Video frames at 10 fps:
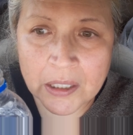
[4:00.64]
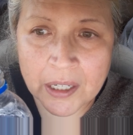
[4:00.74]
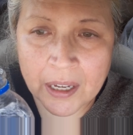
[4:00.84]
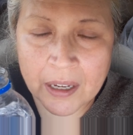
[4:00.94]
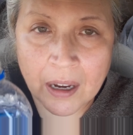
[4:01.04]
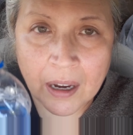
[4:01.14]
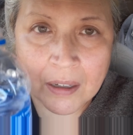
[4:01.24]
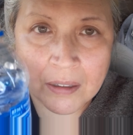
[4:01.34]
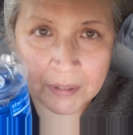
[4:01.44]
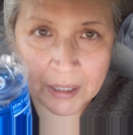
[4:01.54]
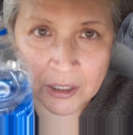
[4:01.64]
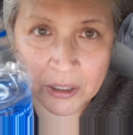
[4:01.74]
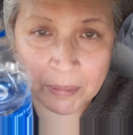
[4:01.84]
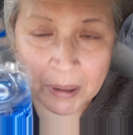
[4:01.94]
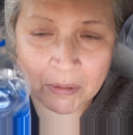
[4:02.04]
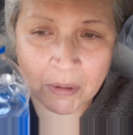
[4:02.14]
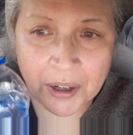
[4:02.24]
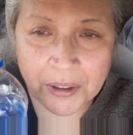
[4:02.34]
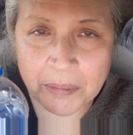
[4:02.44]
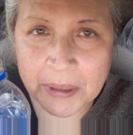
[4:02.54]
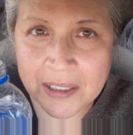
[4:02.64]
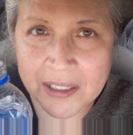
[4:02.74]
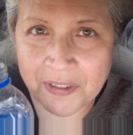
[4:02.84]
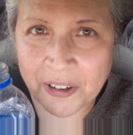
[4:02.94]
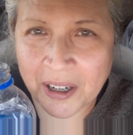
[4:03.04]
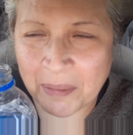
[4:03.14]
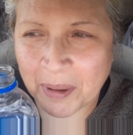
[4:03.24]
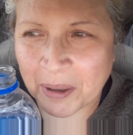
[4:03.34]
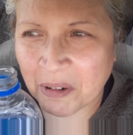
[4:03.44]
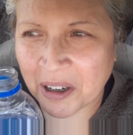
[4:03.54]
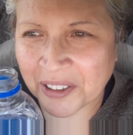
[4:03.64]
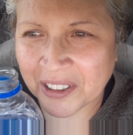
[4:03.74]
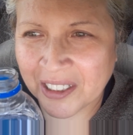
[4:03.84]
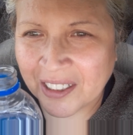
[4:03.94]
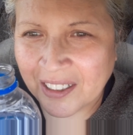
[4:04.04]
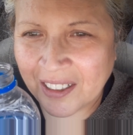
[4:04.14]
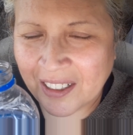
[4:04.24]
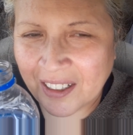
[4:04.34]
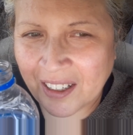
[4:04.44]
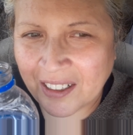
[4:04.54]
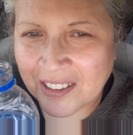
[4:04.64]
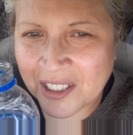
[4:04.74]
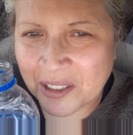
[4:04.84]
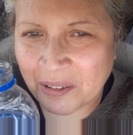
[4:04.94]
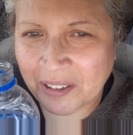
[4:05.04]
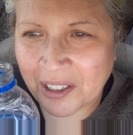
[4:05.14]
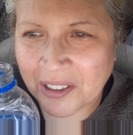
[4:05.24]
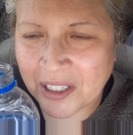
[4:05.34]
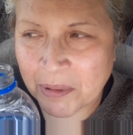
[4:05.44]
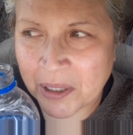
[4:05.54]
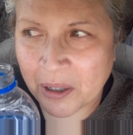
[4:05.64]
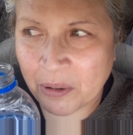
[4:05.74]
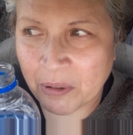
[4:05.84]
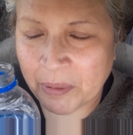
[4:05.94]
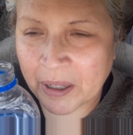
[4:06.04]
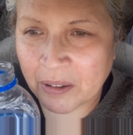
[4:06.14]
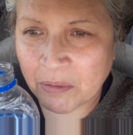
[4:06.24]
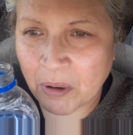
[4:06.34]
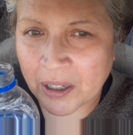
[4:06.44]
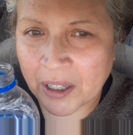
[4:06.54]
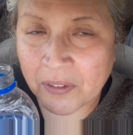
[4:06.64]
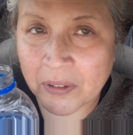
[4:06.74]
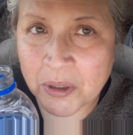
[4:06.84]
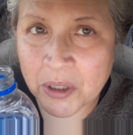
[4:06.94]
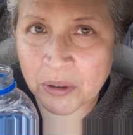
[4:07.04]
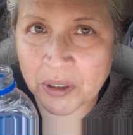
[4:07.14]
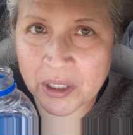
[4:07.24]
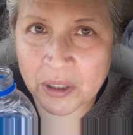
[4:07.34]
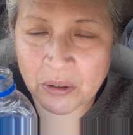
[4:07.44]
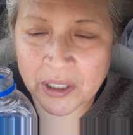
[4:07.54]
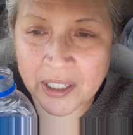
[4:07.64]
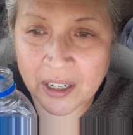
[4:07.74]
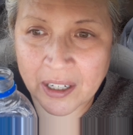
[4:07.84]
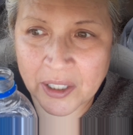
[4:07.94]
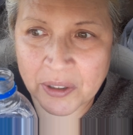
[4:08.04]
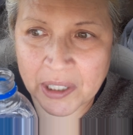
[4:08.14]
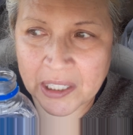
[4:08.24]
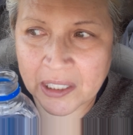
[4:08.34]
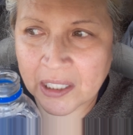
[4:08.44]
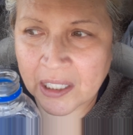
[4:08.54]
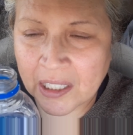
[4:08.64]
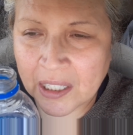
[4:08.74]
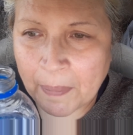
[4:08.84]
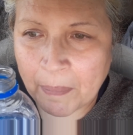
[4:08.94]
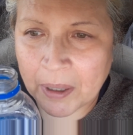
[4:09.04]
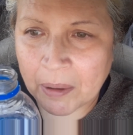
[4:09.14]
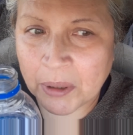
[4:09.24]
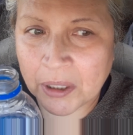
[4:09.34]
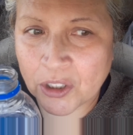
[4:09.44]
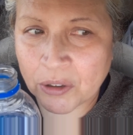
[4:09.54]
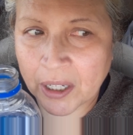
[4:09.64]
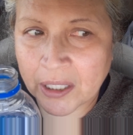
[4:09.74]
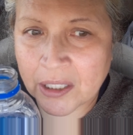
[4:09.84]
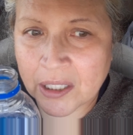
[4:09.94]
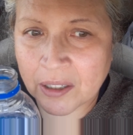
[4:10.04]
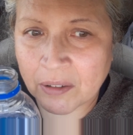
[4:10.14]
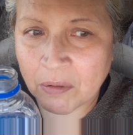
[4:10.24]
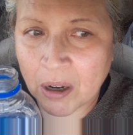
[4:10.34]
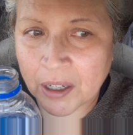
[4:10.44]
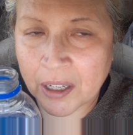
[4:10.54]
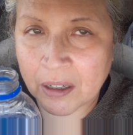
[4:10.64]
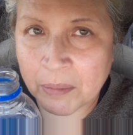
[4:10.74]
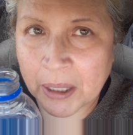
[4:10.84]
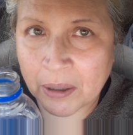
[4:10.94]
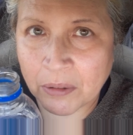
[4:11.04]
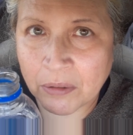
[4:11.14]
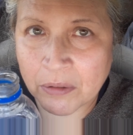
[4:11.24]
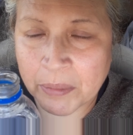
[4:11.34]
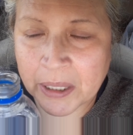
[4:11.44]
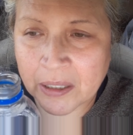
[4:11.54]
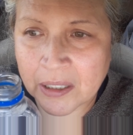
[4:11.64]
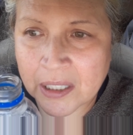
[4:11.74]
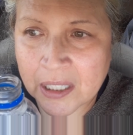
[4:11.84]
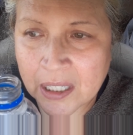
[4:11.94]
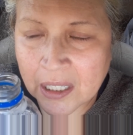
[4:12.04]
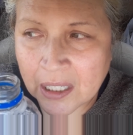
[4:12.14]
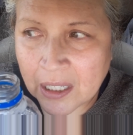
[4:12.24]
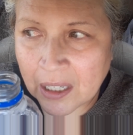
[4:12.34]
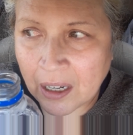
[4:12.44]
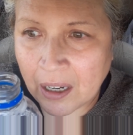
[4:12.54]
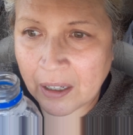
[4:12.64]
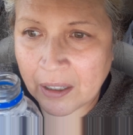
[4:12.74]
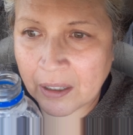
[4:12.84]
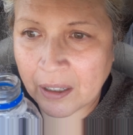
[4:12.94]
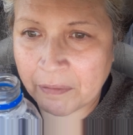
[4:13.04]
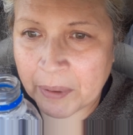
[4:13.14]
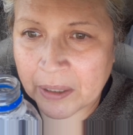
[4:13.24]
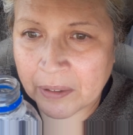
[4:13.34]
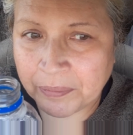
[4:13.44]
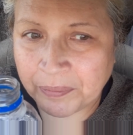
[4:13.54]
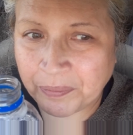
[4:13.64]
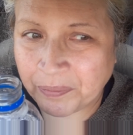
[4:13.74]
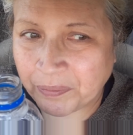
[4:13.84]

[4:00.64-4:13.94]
Today I actually bought water because I forgot my water. And so a lot of times I go around walking from store to store dehydrated. But I'm going to try to start walking on my own, because I have been